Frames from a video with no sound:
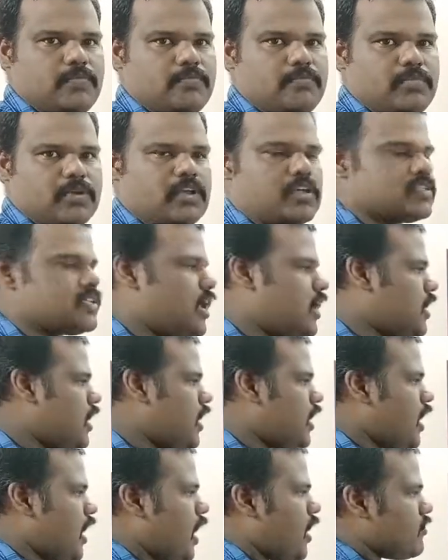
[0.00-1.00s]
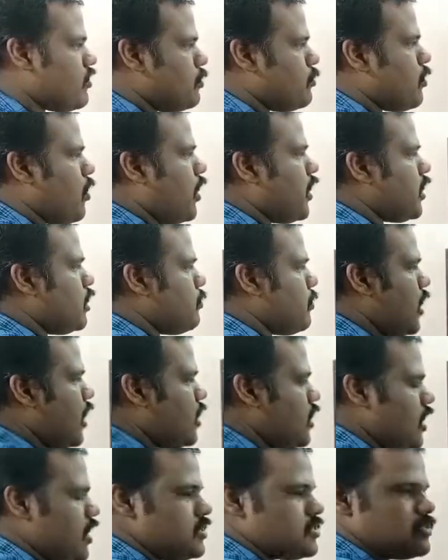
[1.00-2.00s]
Because already I have the product in
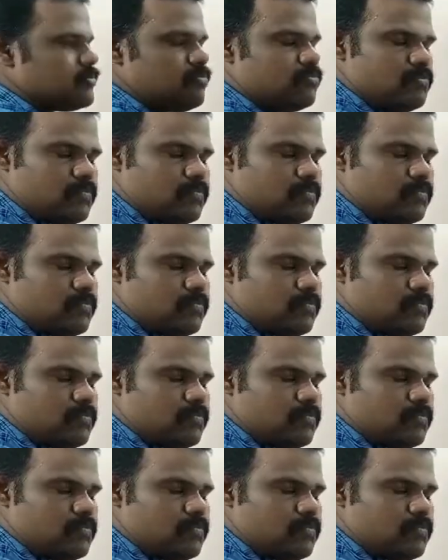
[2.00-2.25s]
hand, as